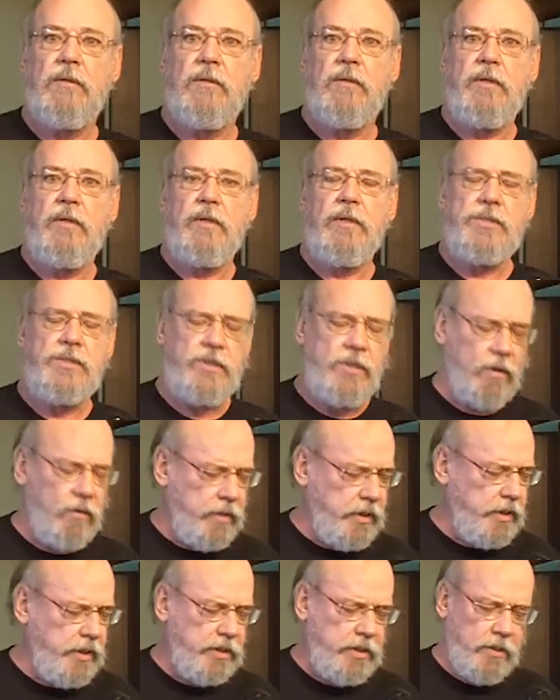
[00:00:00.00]
It's
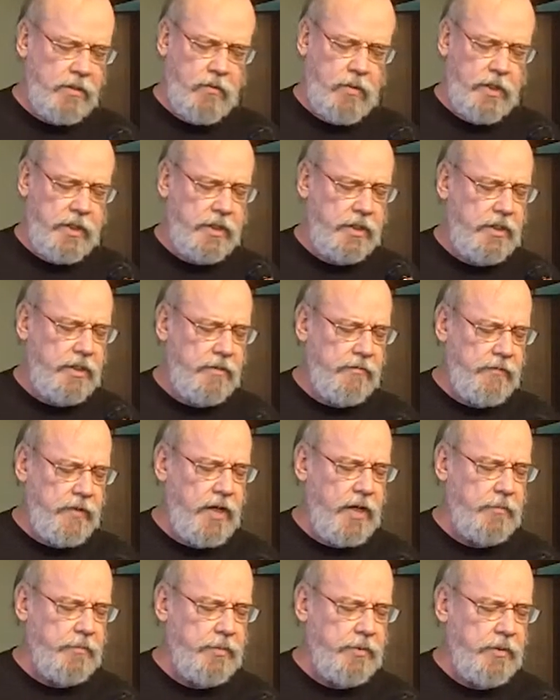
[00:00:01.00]
so easy to want to give
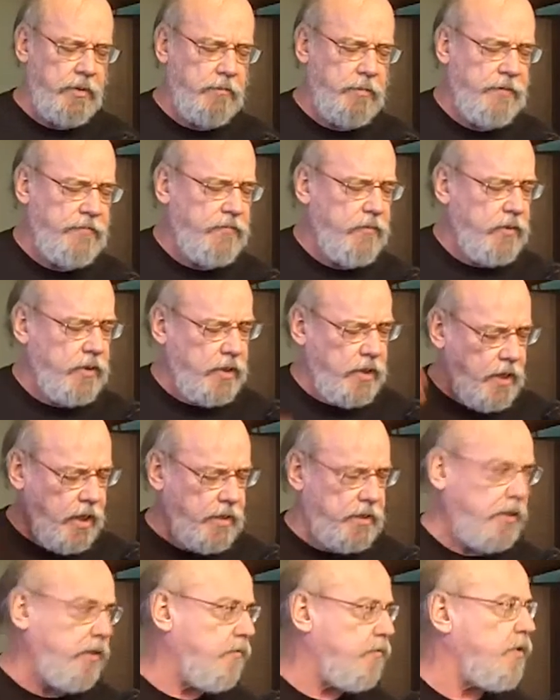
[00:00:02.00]
up before
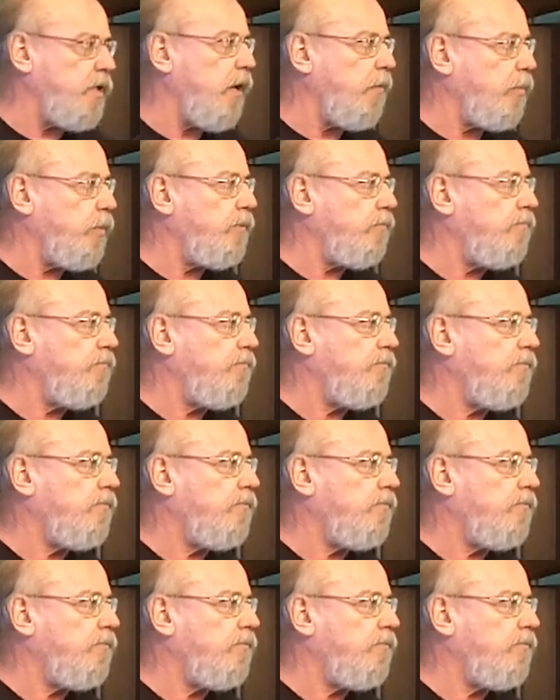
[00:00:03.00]
God gives up